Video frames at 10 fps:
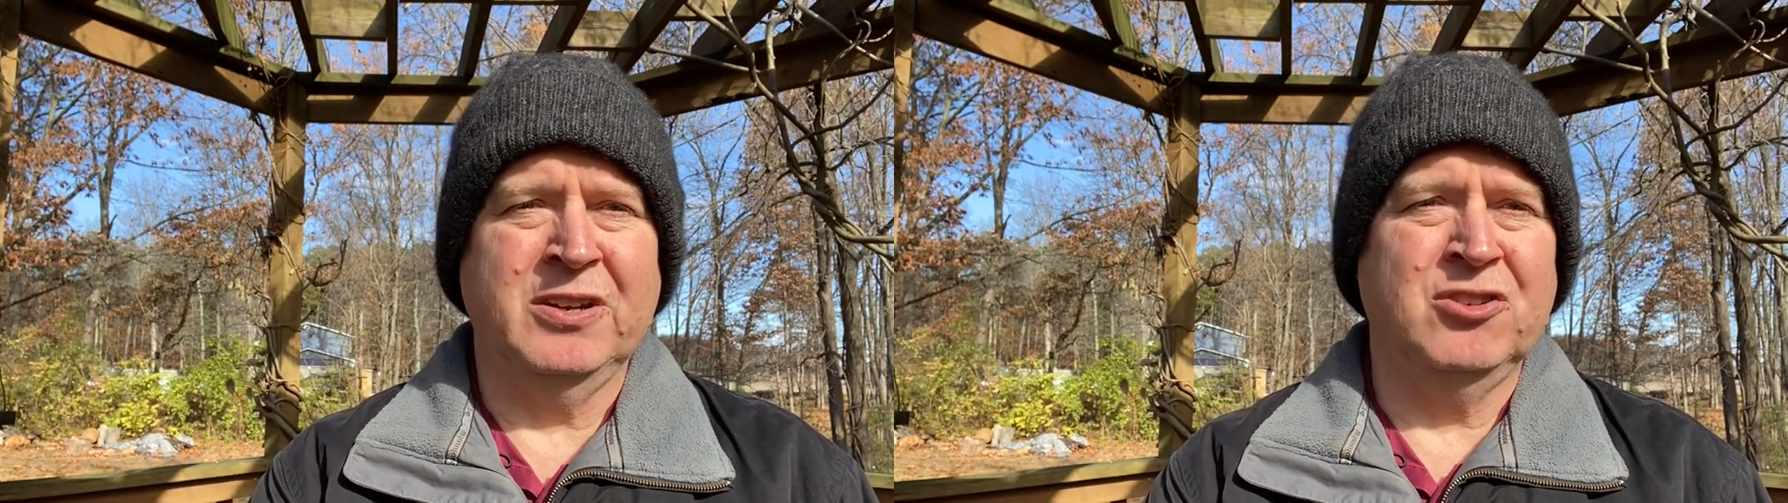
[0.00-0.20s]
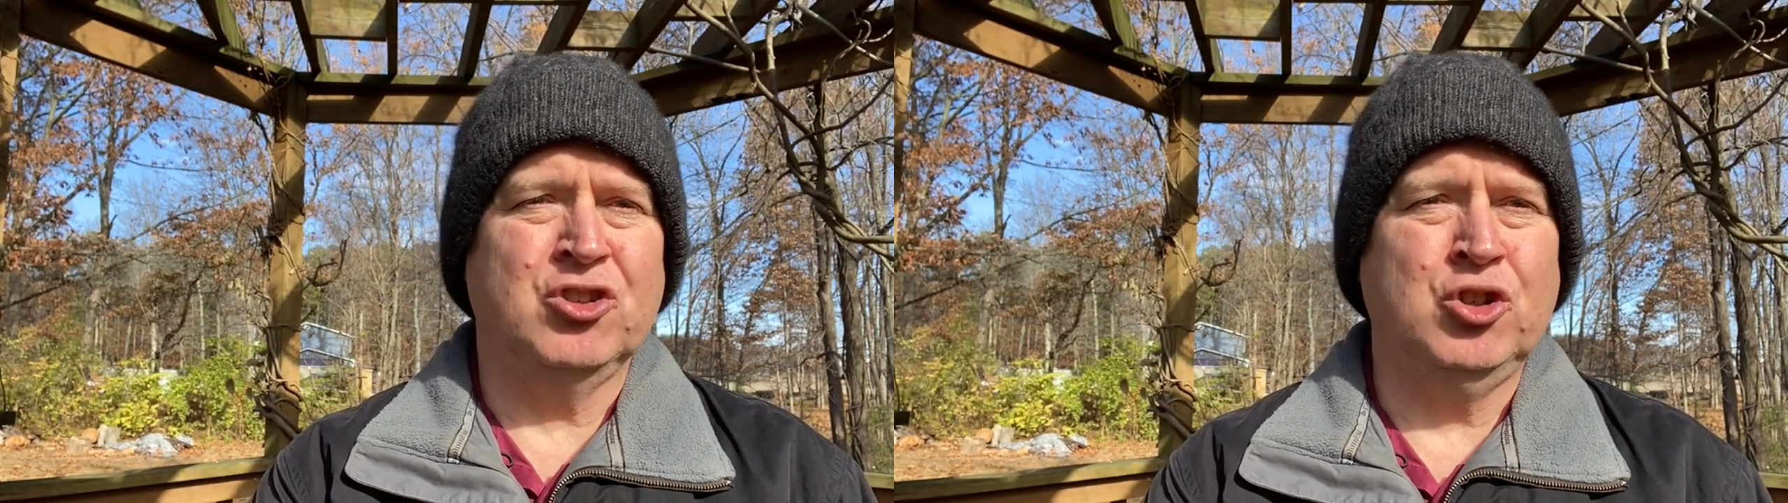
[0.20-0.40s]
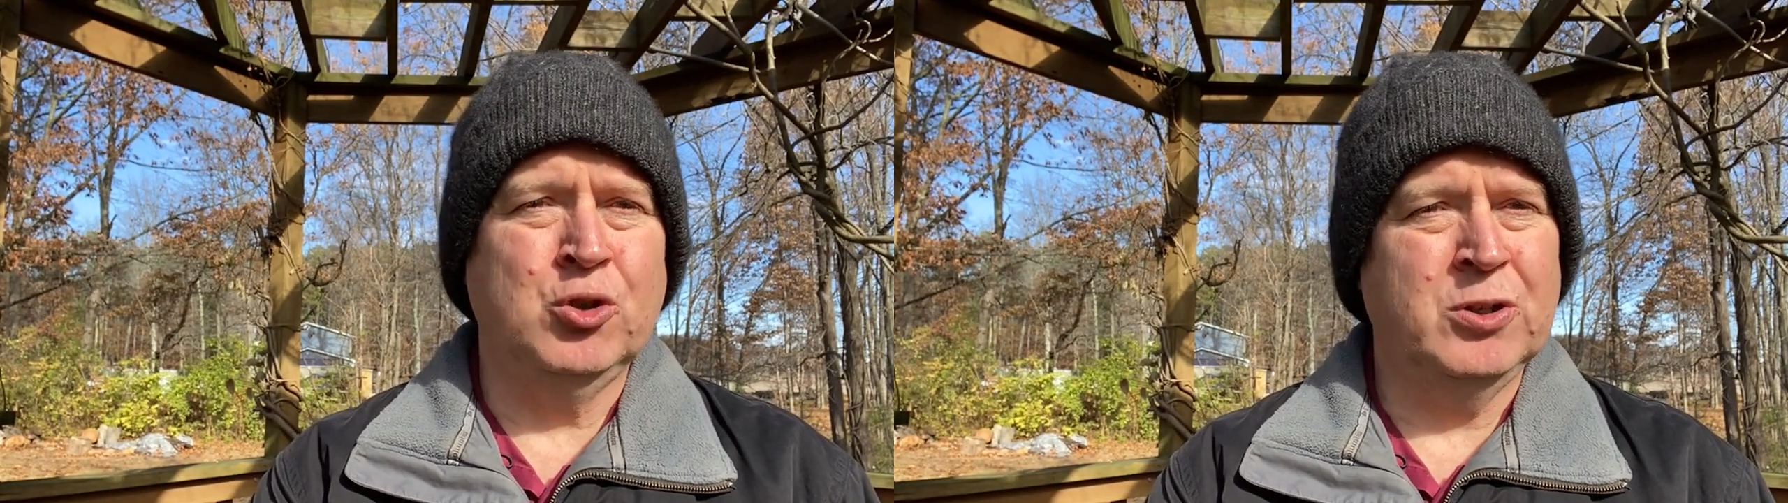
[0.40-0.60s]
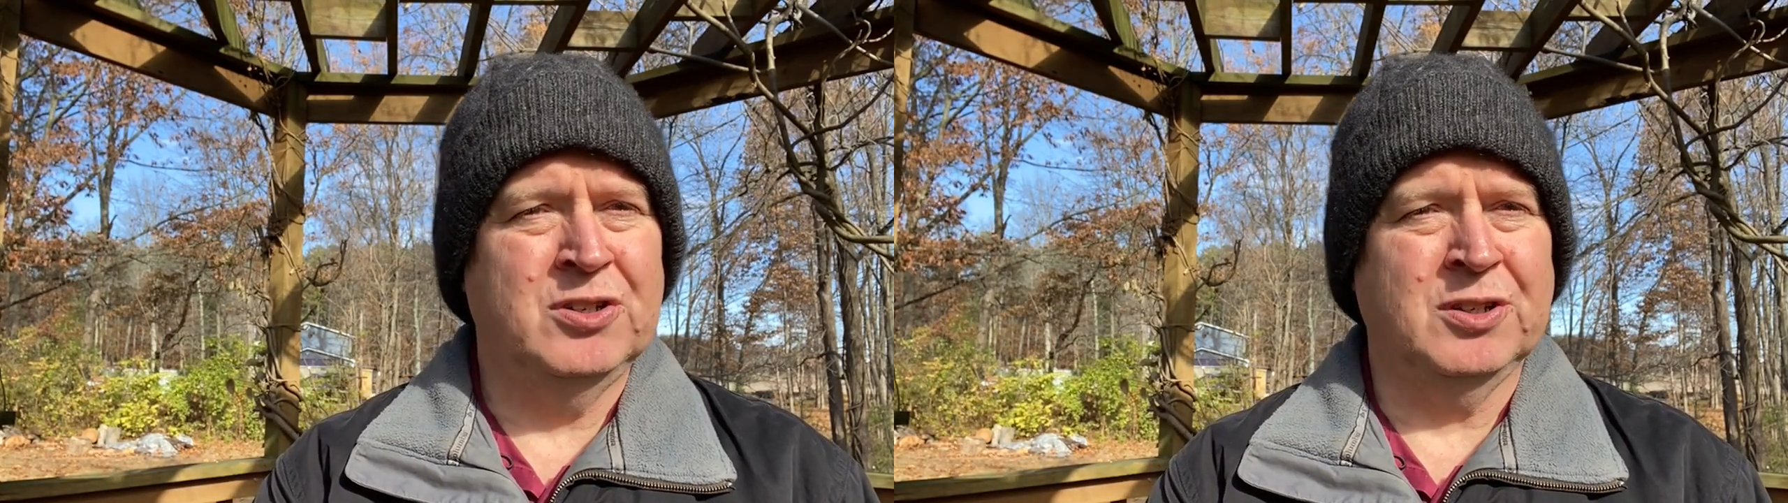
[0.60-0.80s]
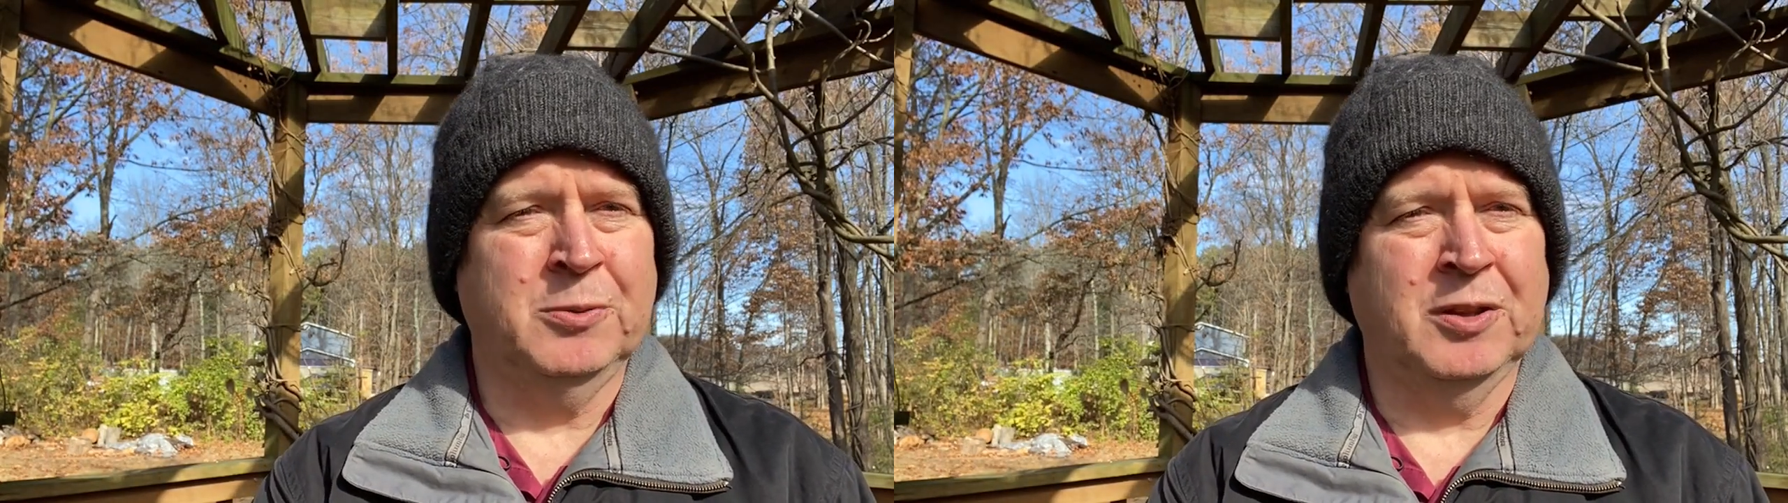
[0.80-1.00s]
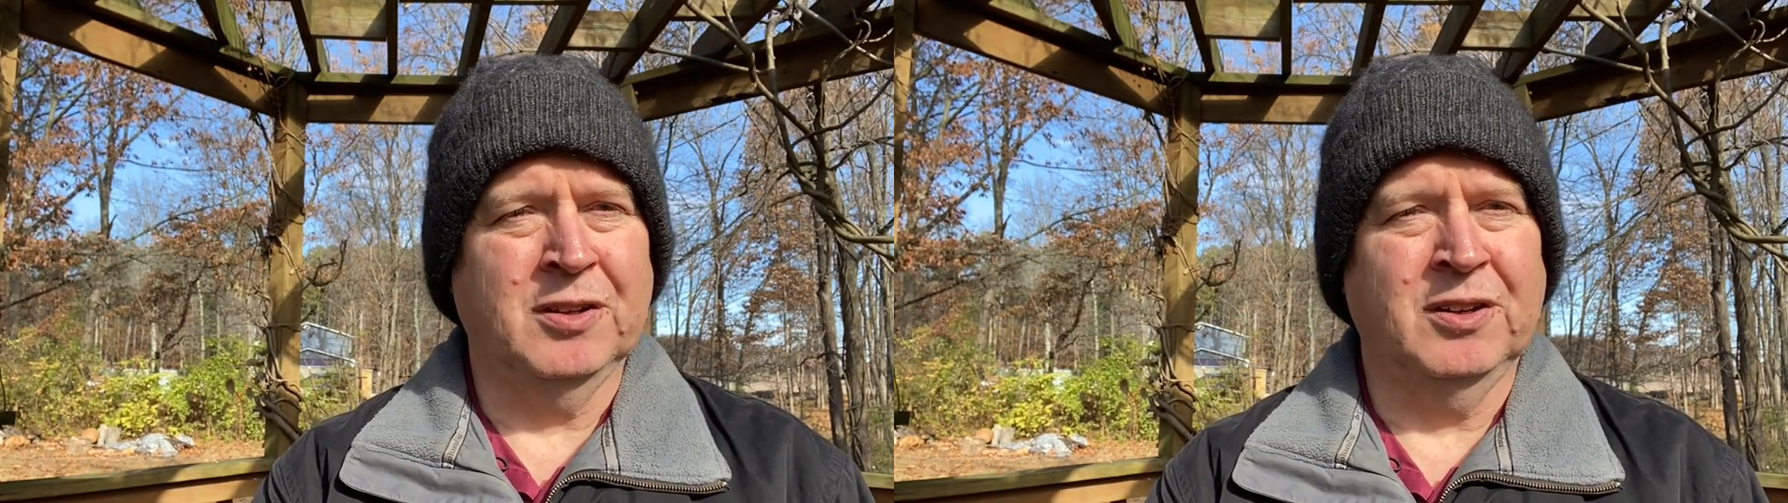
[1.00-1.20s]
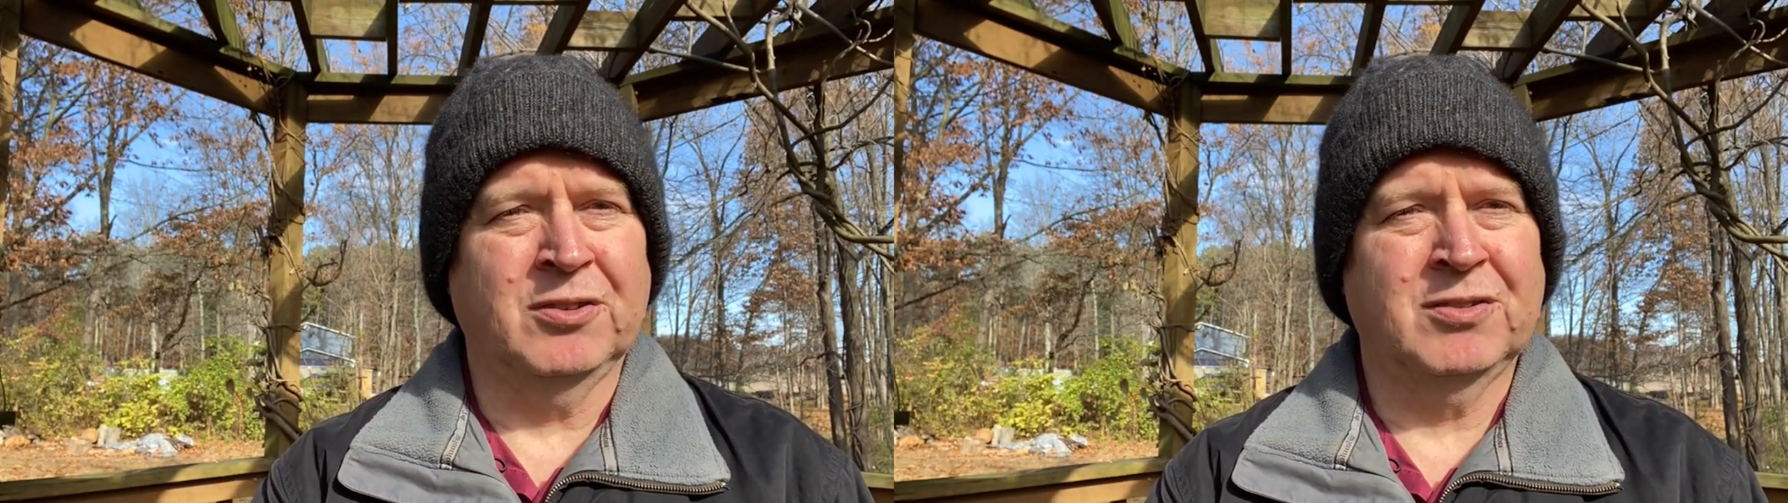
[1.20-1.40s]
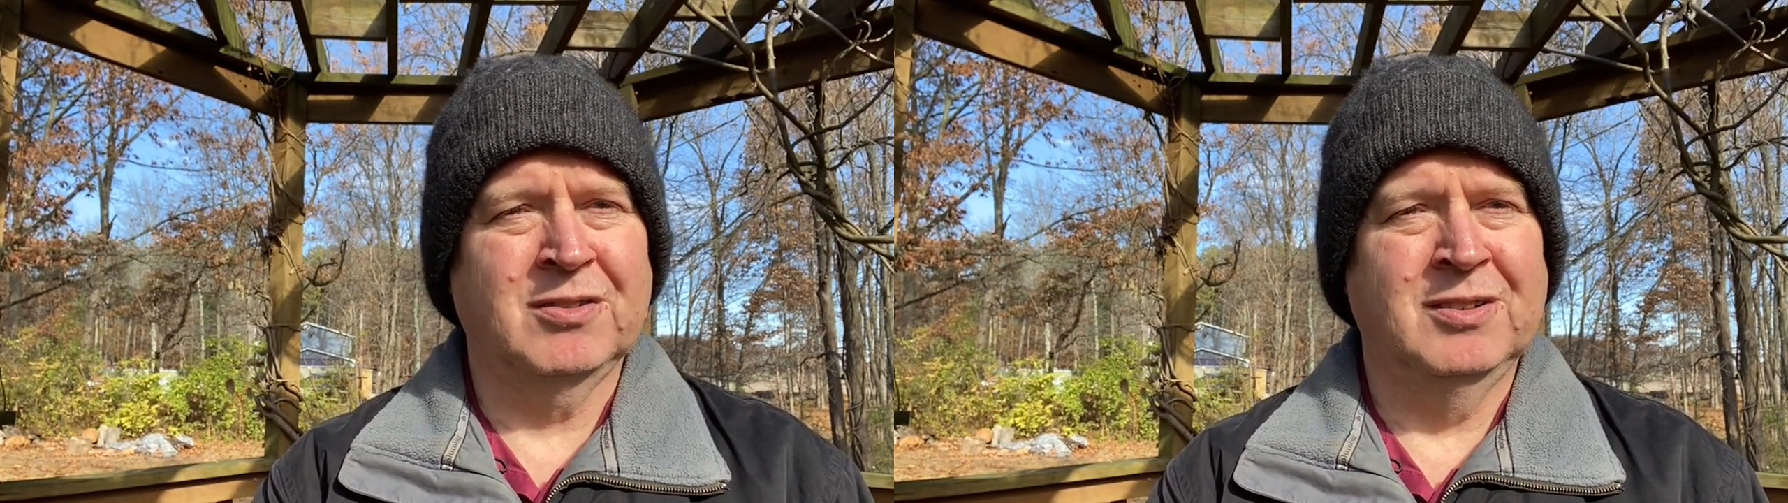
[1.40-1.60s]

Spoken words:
his unity with us.